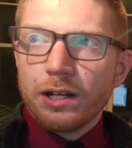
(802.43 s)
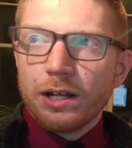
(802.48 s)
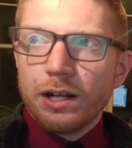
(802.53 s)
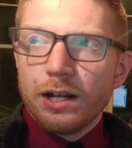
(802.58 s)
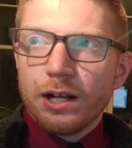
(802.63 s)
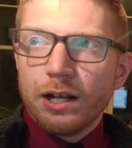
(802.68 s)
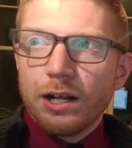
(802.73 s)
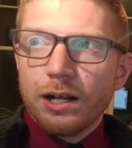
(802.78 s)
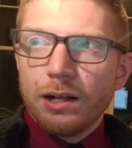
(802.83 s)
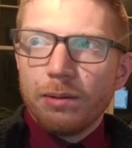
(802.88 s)

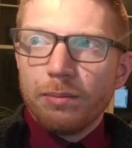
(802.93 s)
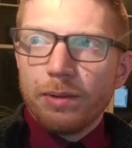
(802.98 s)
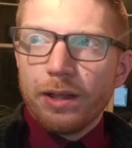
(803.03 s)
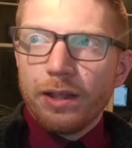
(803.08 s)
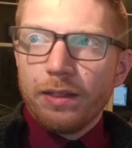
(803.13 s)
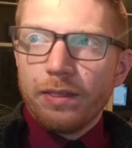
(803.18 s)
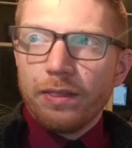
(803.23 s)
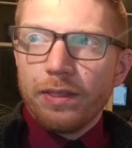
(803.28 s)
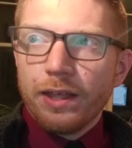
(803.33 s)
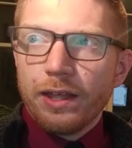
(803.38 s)

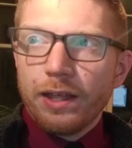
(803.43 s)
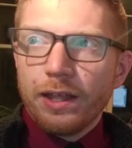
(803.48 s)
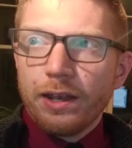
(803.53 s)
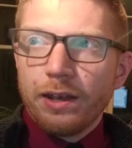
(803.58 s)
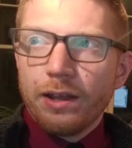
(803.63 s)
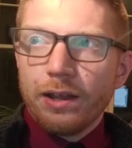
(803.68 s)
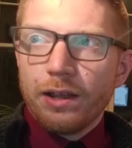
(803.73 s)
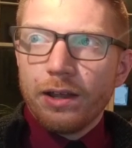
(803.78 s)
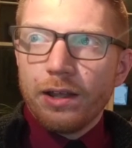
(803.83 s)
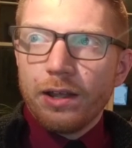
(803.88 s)
And
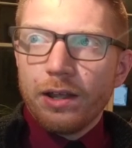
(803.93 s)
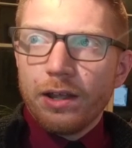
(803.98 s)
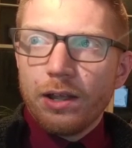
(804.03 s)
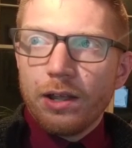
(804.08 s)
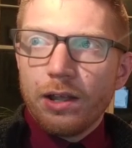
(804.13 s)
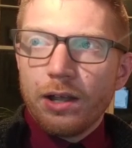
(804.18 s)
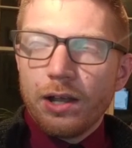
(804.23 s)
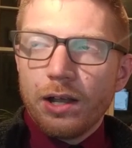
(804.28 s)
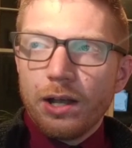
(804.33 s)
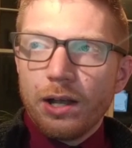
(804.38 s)
then
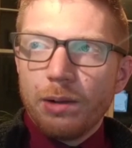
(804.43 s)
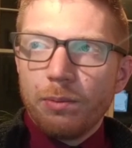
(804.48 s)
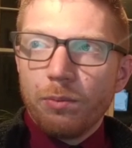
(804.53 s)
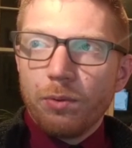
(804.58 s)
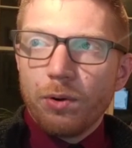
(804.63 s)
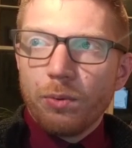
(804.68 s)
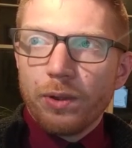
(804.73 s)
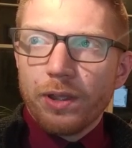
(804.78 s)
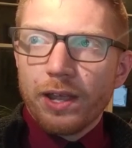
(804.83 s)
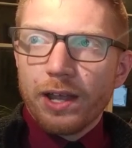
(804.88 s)

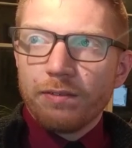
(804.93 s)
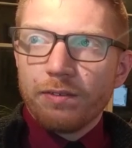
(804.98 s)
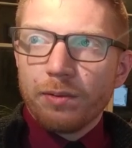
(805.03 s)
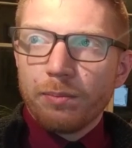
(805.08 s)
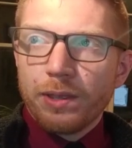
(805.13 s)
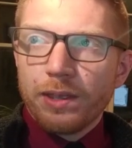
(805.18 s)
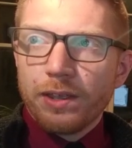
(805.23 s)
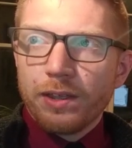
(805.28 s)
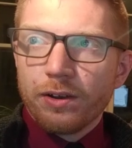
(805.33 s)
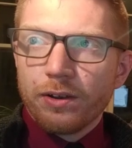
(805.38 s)
what we have
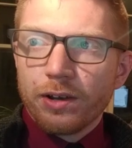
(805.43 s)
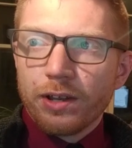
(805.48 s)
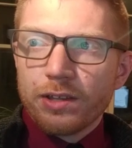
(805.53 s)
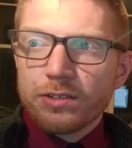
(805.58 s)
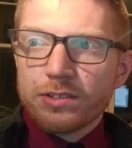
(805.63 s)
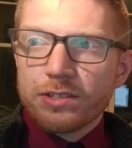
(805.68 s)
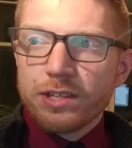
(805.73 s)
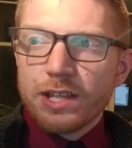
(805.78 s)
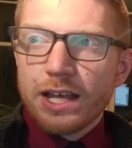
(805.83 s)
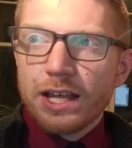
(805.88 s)
up here
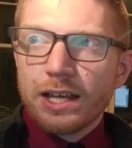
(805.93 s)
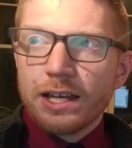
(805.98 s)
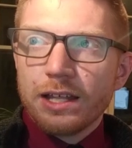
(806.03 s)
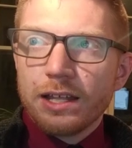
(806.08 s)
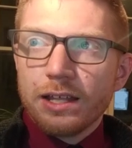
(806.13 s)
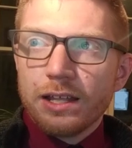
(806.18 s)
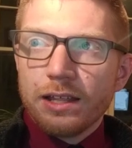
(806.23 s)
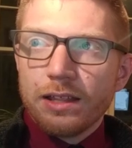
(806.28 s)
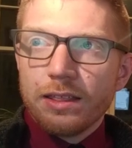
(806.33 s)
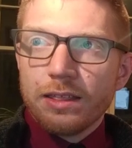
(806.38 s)
is that
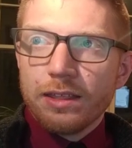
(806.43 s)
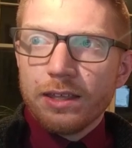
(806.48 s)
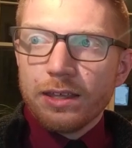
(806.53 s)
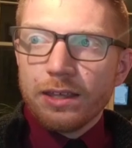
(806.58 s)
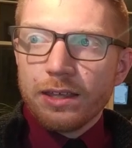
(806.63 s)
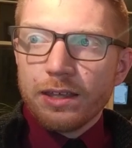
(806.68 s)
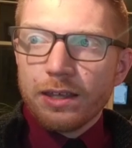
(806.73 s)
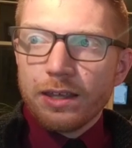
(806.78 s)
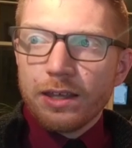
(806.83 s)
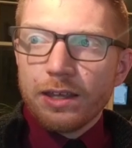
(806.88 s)

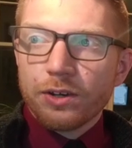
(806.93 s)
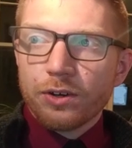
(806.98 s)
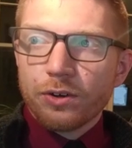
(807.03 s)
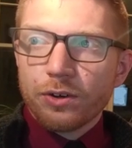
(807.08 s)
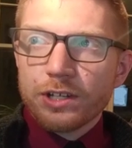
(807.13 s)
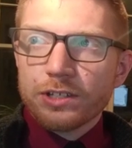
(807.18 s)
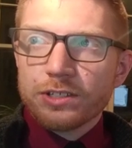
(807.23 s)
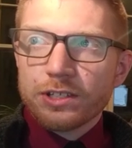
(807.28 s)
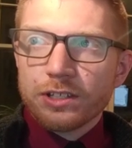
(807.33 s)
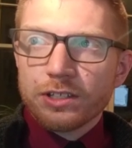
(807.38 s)
the
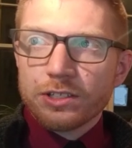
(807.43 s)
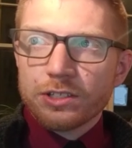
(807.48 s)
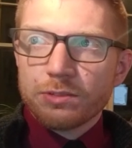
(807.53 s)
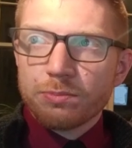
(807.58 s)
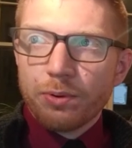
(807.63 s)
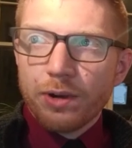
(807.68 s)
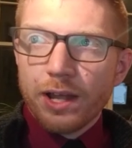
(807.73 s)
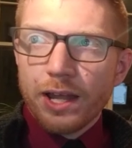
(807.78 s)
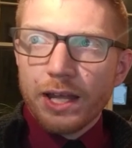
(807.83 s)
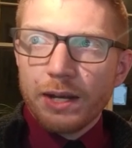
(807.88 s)
increasing the
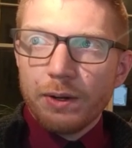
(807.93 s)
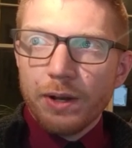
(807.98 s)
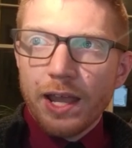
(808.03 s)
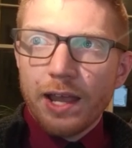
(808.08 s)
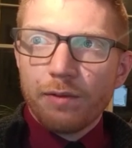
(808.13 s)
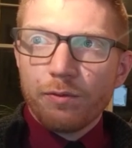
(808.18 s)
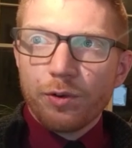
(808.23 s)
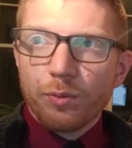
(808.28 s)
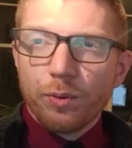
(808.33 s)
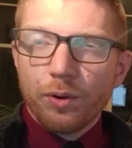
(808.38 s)
spread,
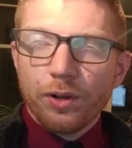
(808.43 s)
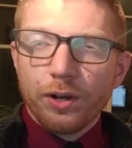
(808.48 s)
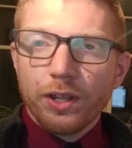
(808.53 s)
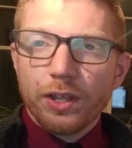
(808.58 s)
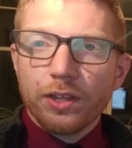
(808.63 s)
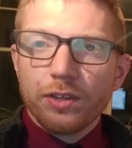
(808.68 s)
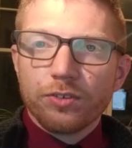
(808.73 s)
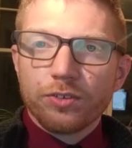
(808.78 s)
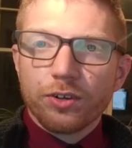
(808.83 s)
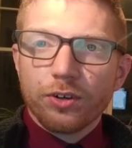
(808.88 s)
everyone
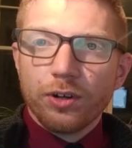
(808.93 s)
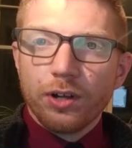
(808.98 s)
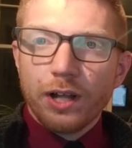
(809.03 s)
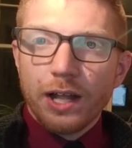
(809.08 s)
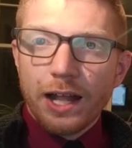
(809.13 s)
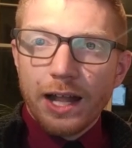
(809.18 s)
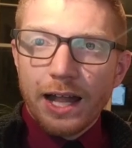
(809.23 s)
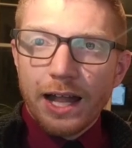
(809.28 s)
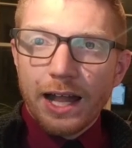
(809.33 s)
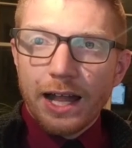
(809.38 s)
is
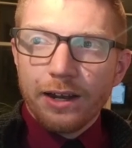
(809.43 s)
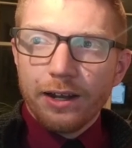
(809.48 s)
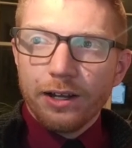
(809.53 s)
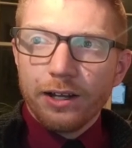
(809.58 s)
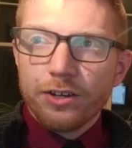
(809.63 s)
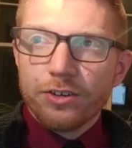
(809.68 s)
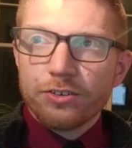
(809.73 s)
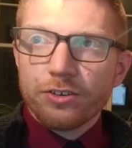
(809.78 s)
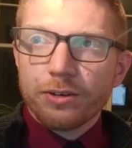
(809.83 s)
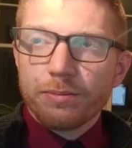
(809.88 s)
at
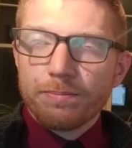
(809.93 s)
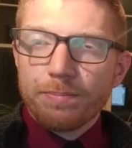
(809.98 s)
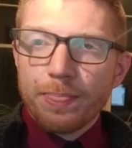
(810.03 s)
100.